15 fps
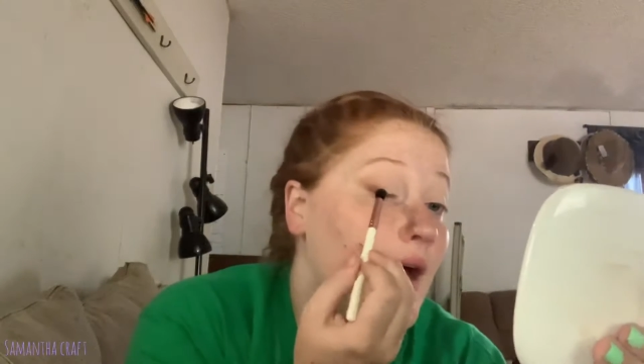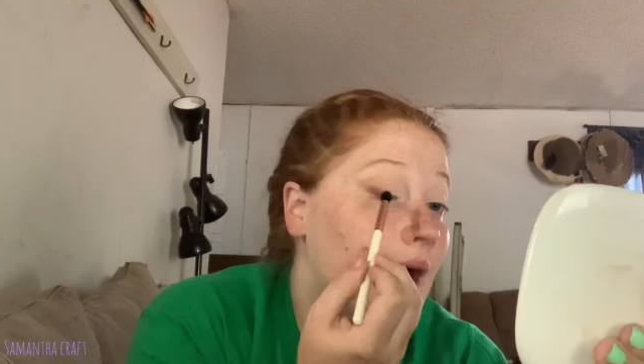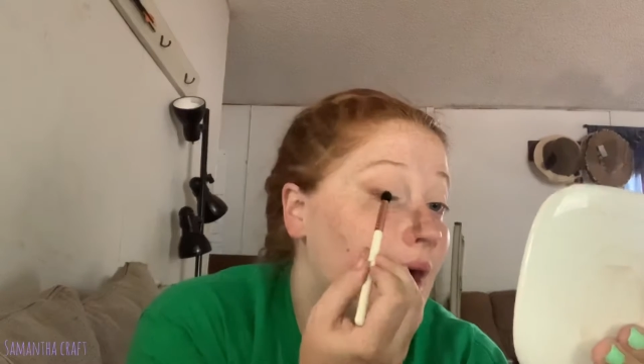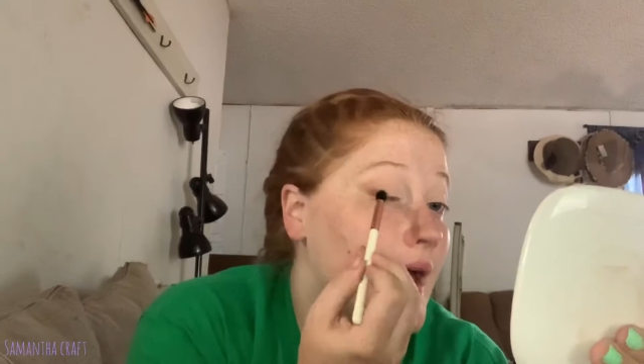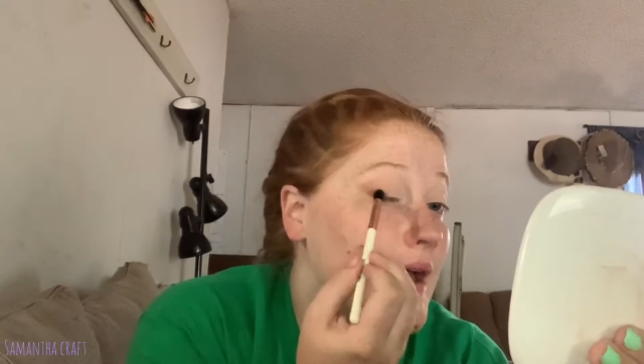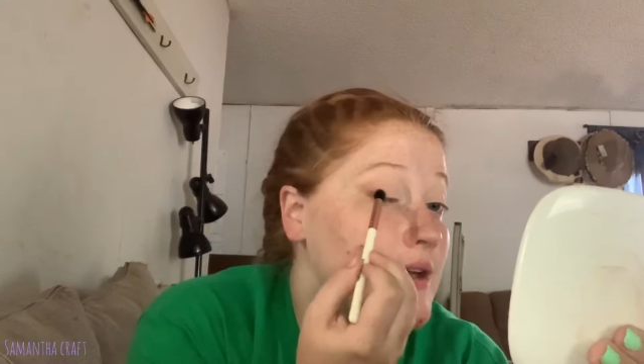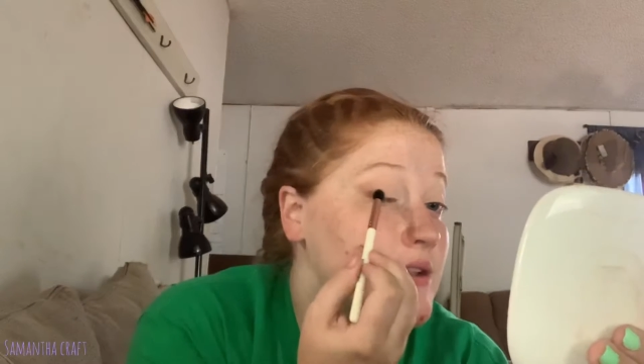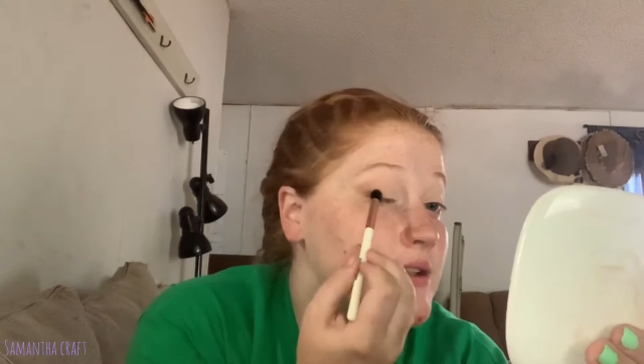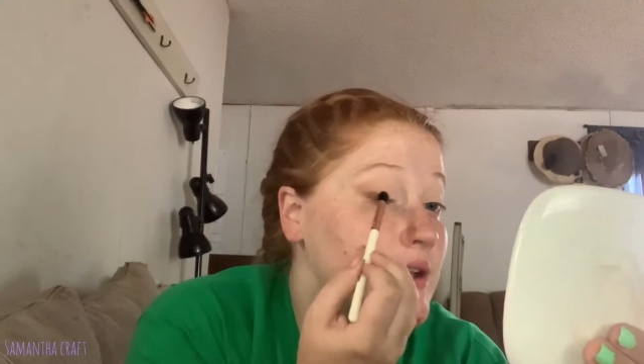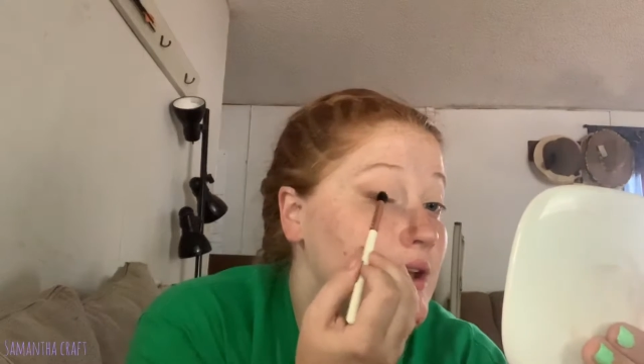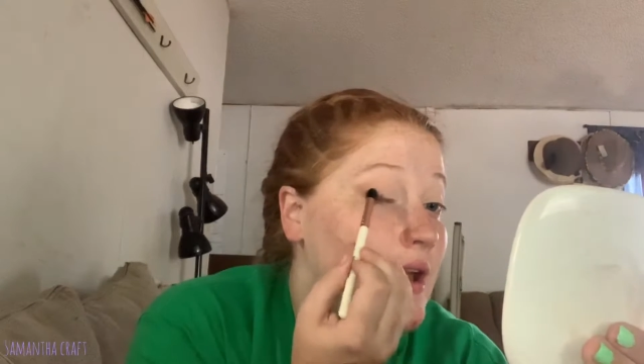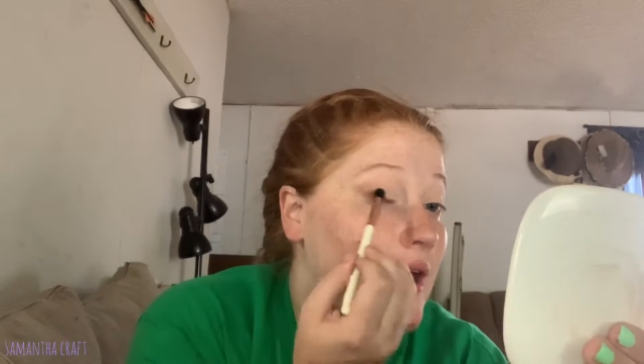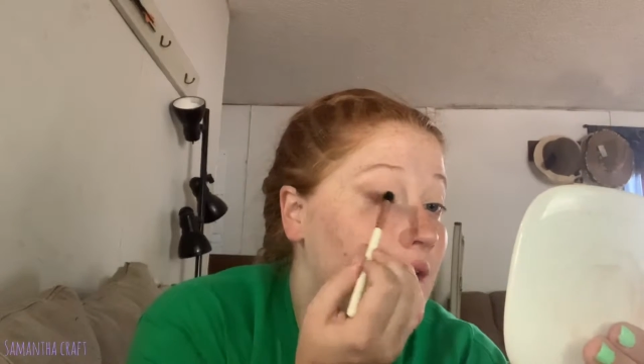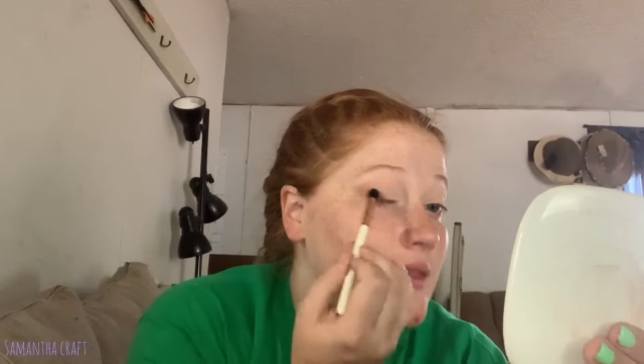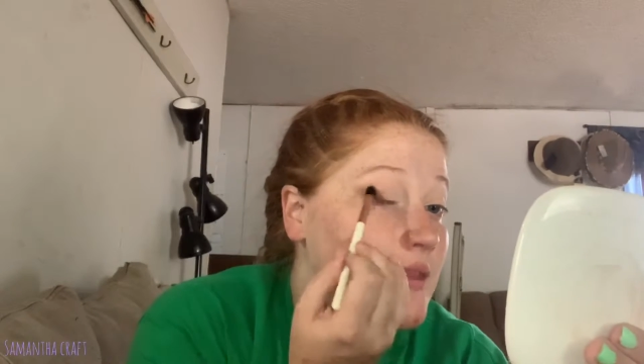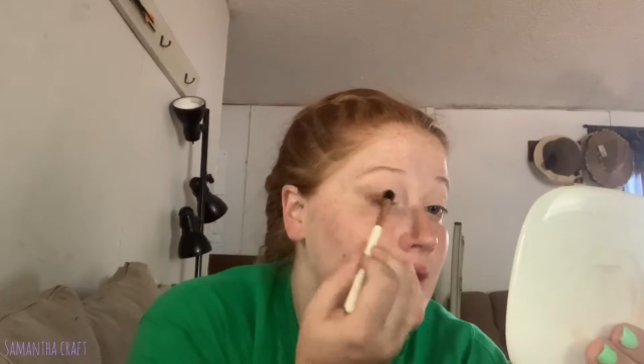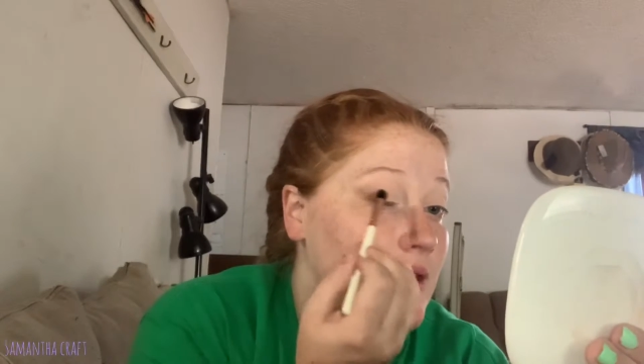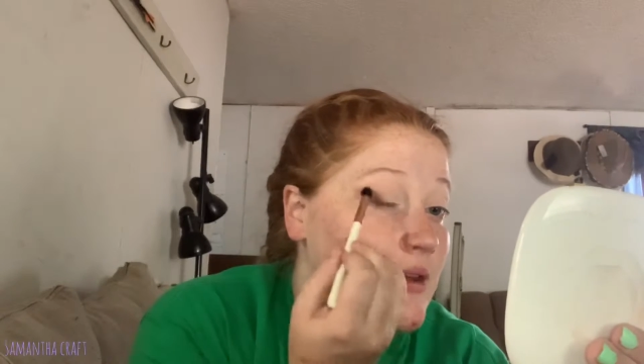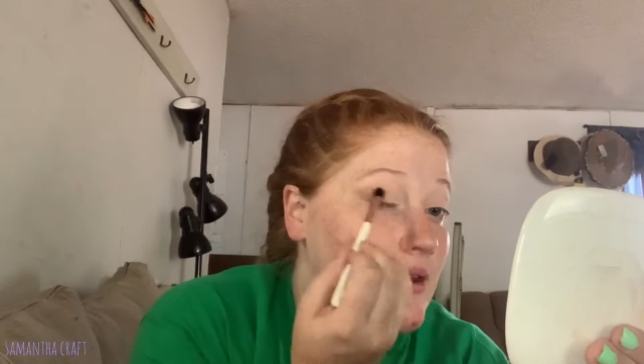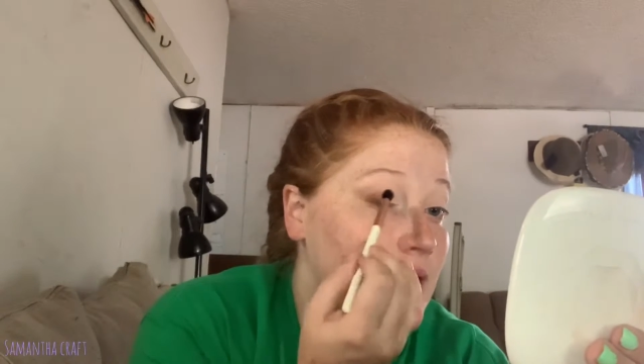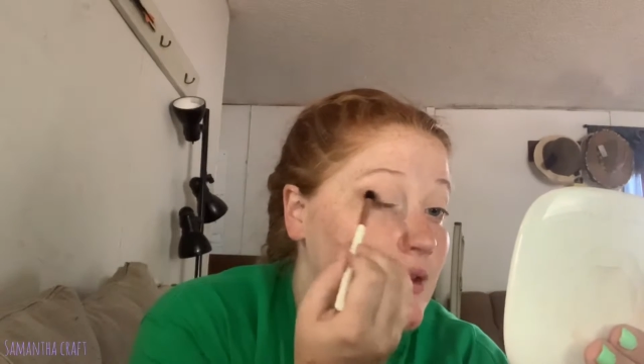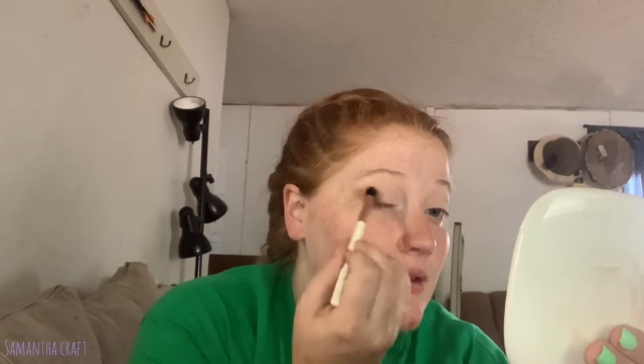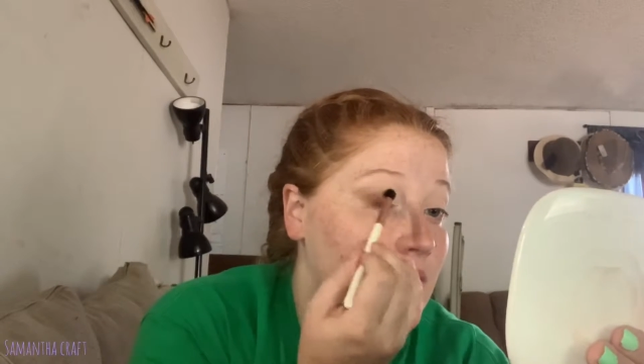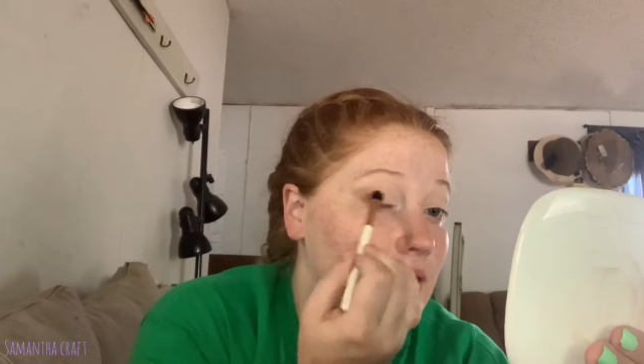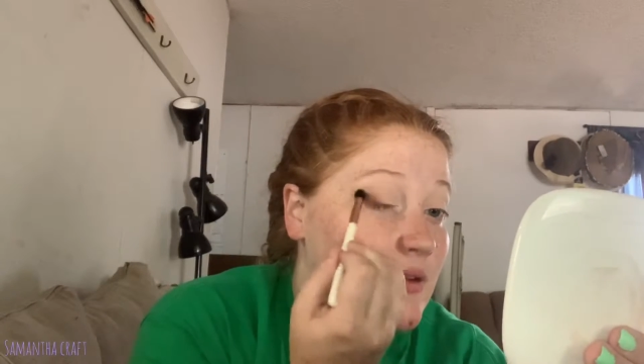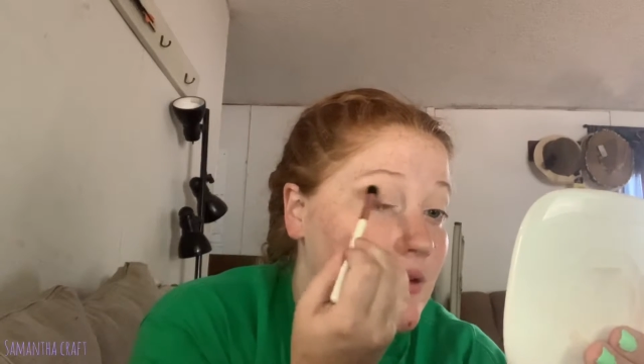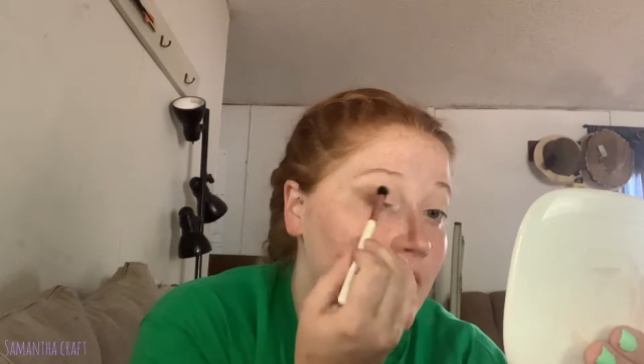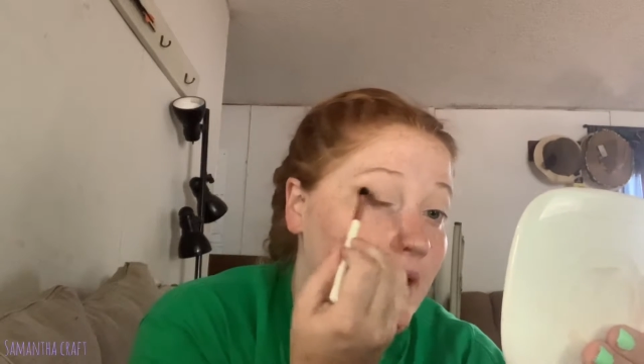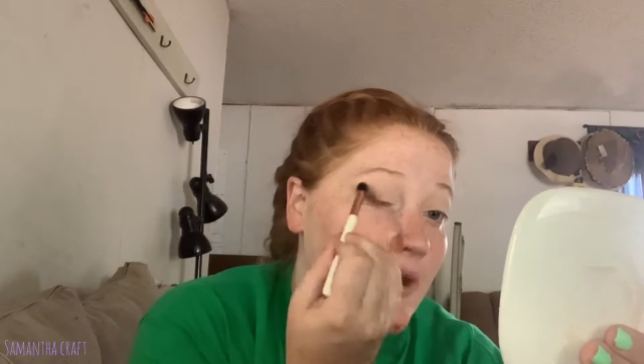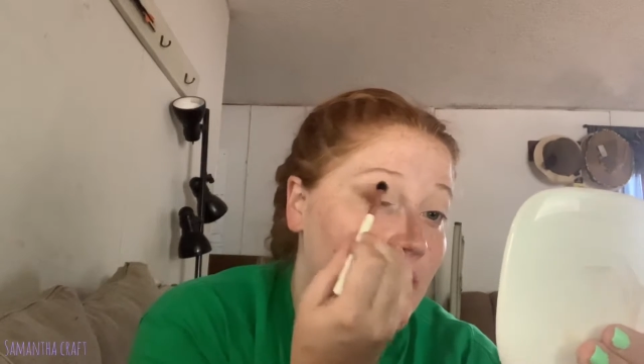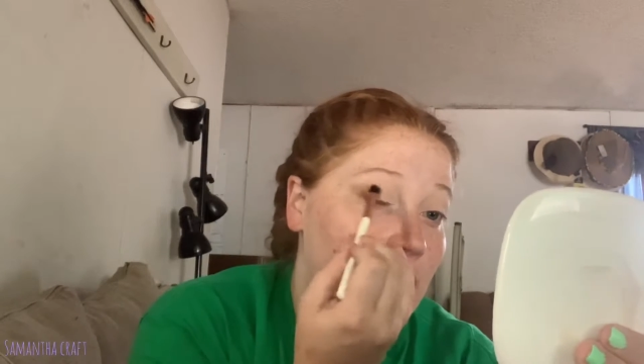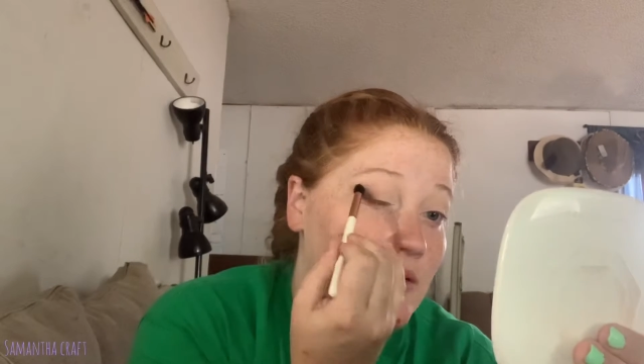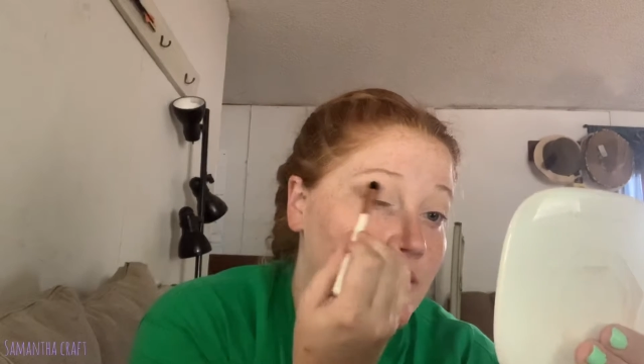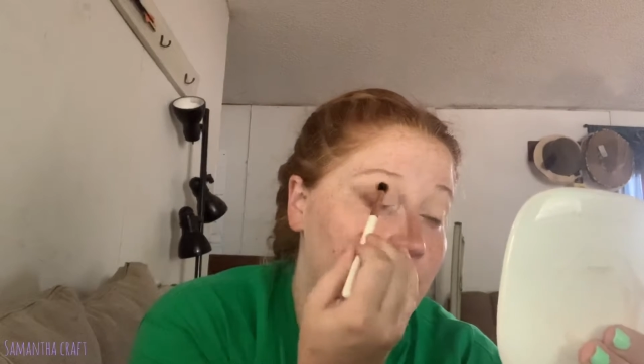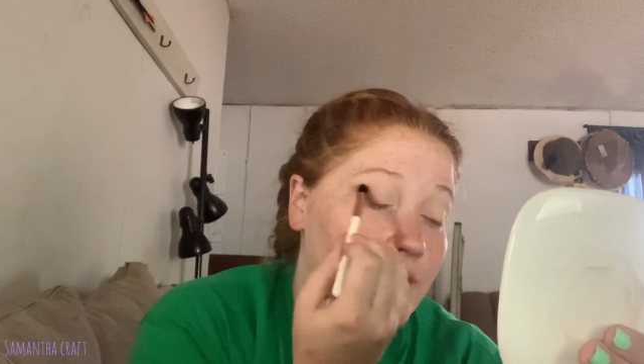I actually got the e.l.f.